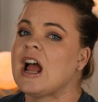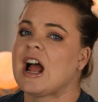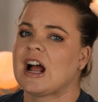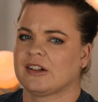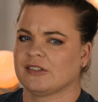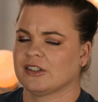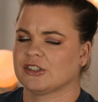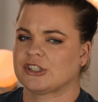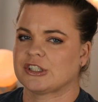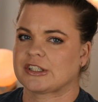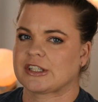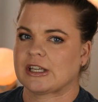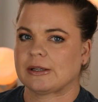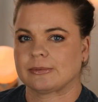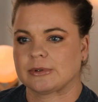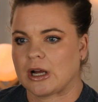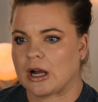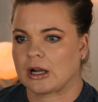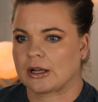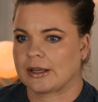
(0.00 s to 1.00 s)
And let's just keep
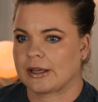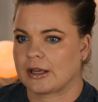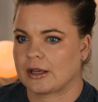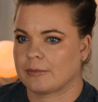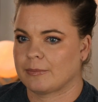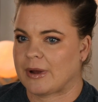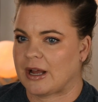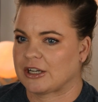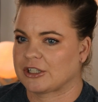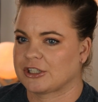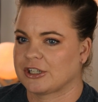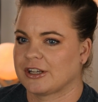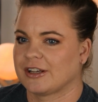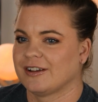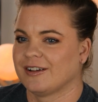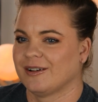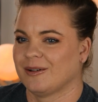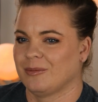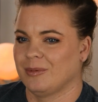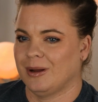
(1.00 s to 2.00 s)
talking and bashing
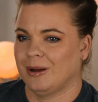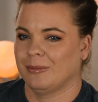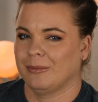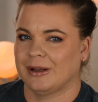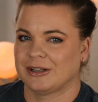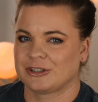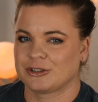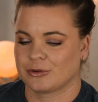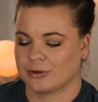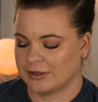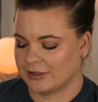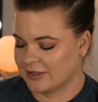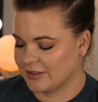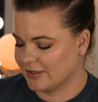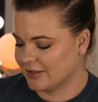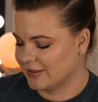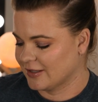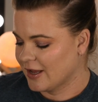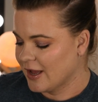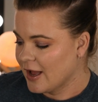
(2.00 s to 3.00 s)
about my
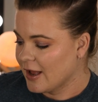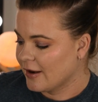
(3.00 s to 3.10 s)
choices.